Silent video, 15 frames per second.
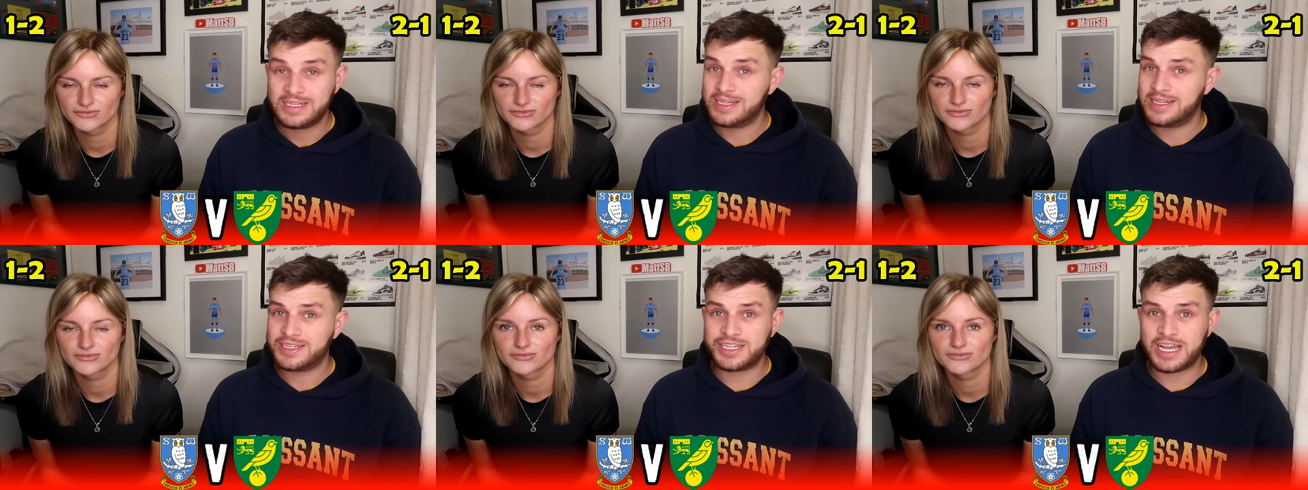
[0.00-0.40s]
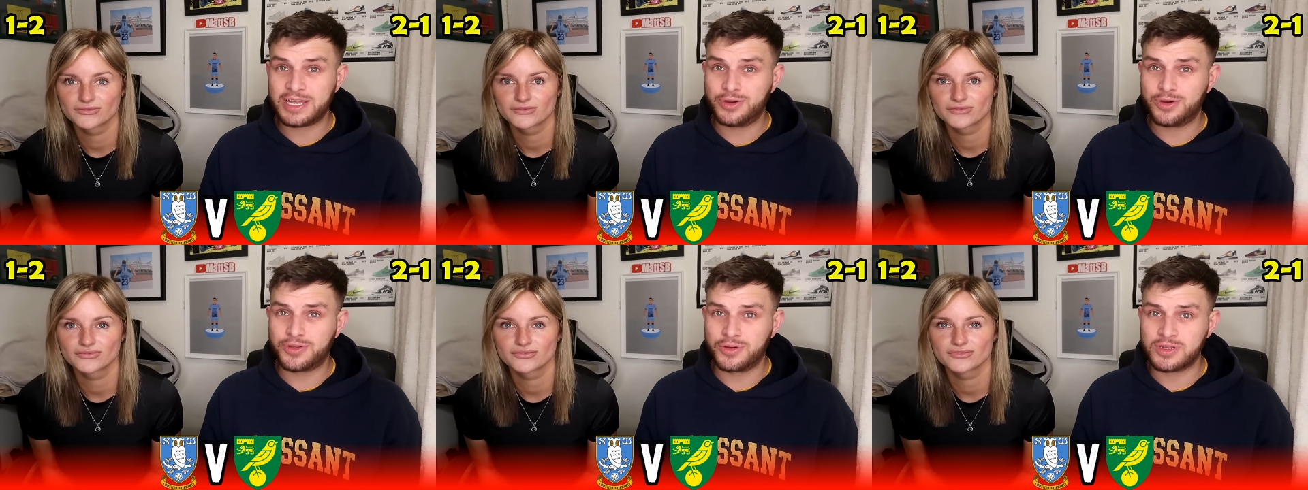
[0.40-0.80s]
Speaker 1: Share
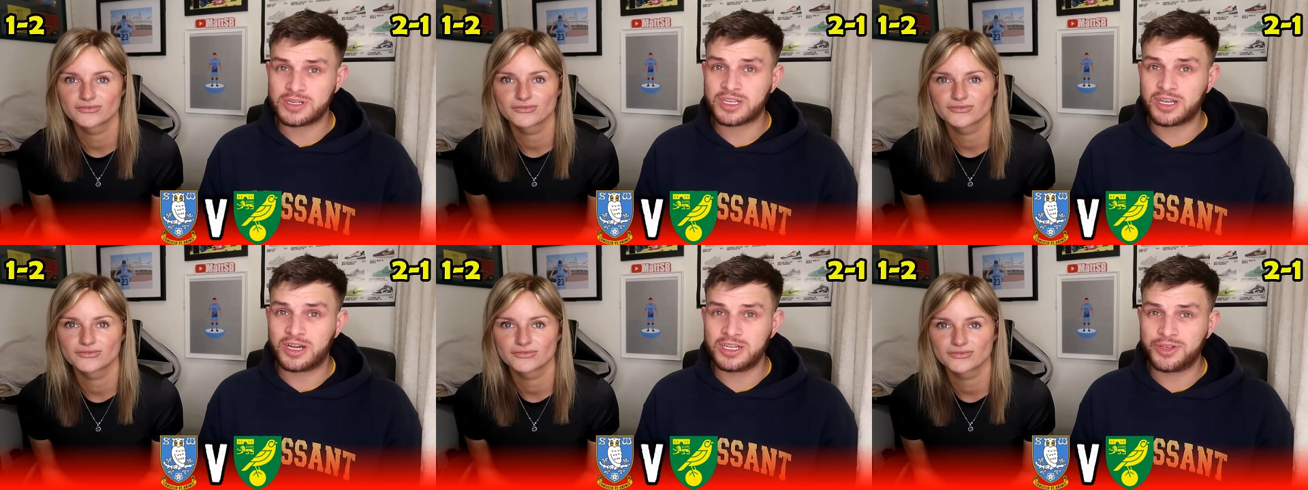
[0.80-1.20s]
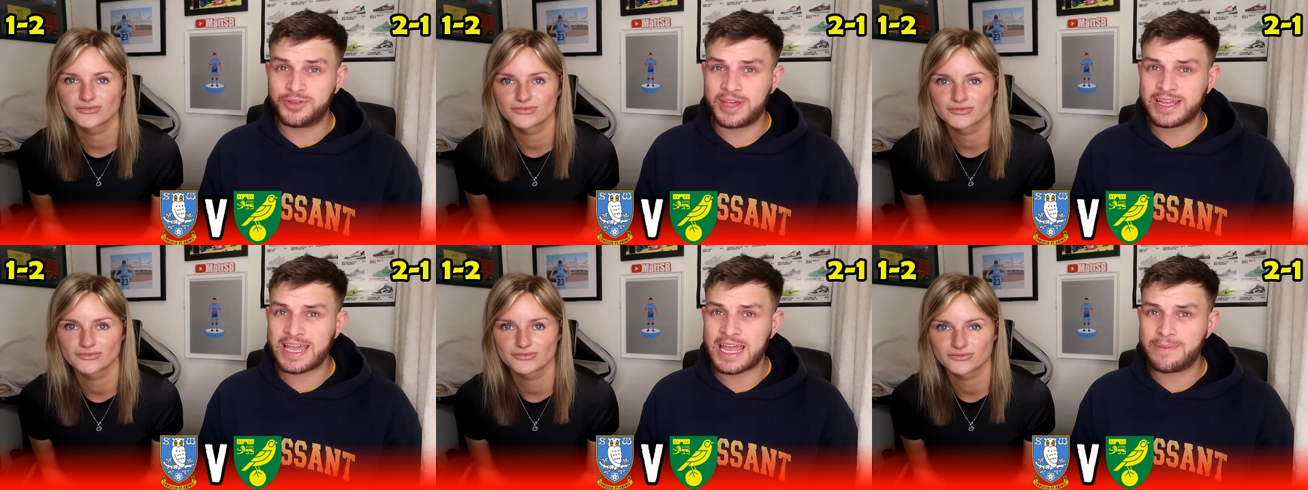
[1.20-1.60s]
your thoughts, guys, on that
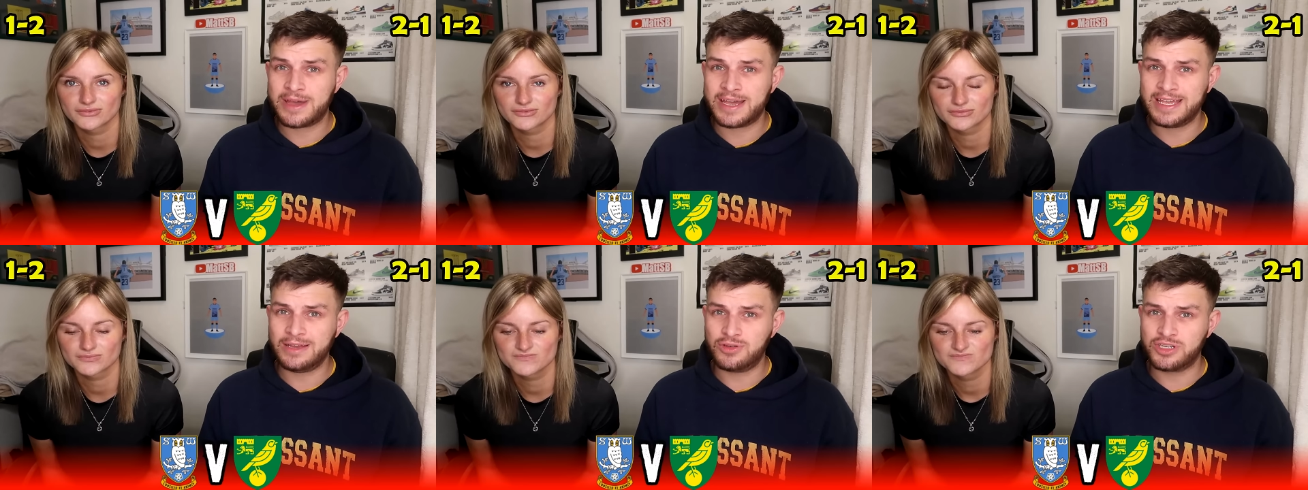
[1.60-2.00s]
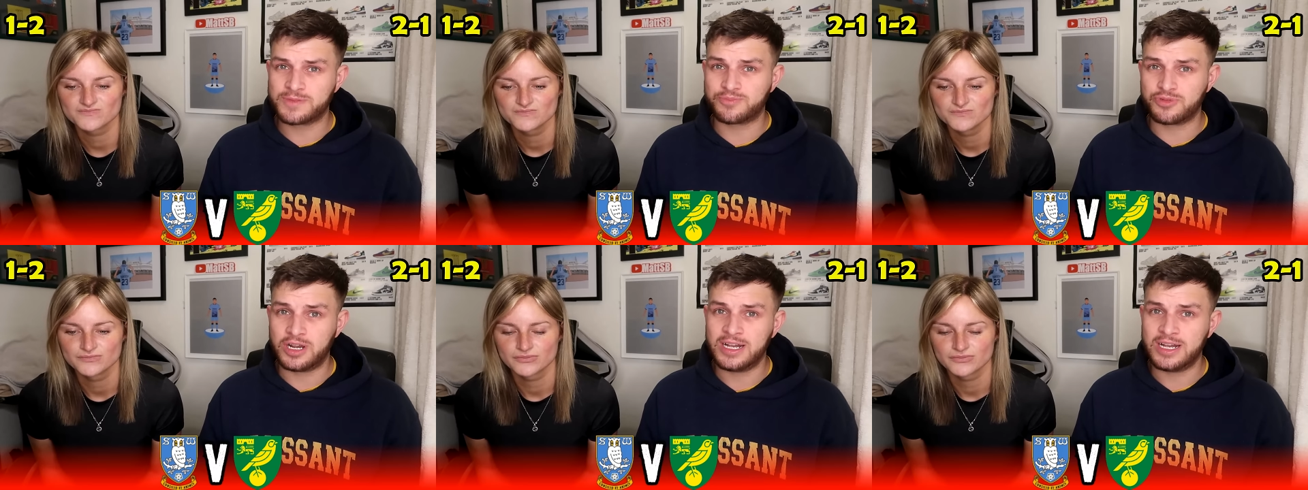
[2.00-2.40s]
game at
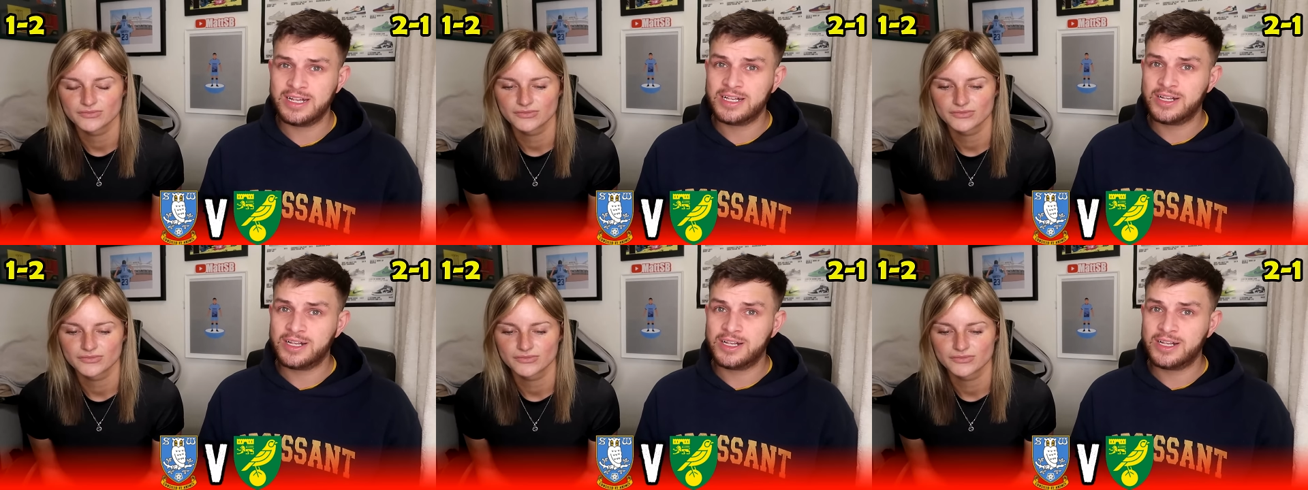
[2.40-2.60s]
Hillsborough.